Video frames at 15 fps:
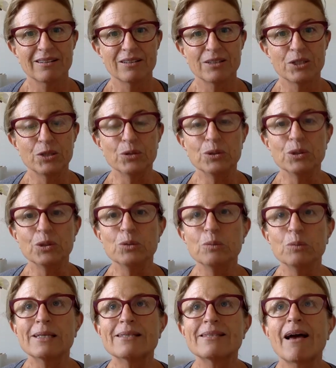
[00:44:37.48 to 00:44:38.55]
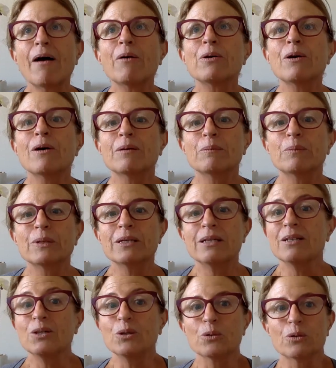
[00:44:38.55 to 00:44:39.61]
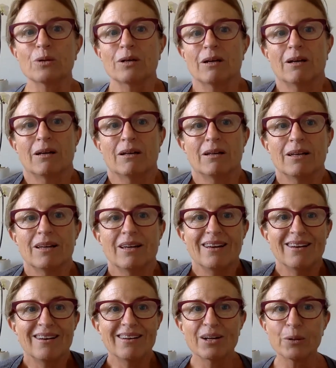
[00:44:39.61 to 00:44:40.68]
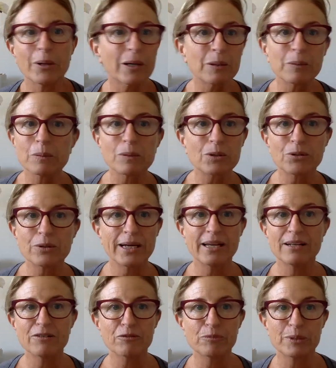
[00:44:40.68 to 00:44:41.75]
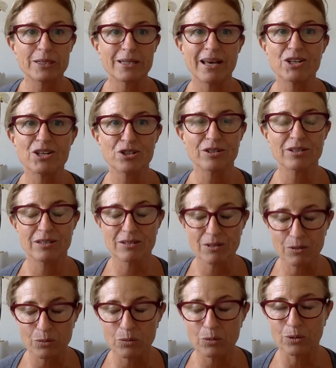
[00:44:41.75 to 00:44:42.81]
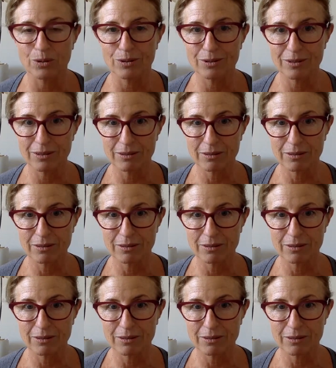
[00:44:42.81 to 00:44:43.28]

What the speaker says: Do you miss out on bringing your incredible creative potential into the world?